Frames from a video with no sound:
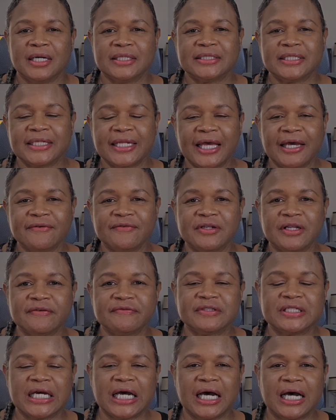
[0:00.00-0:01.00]
I didn't have
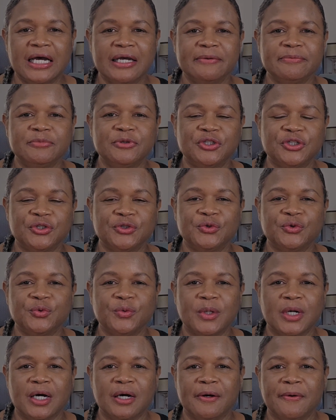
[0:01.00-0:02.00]
enough time
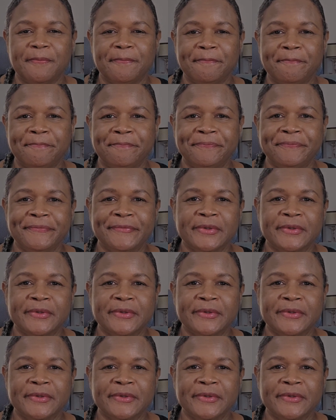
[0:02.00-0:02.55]
to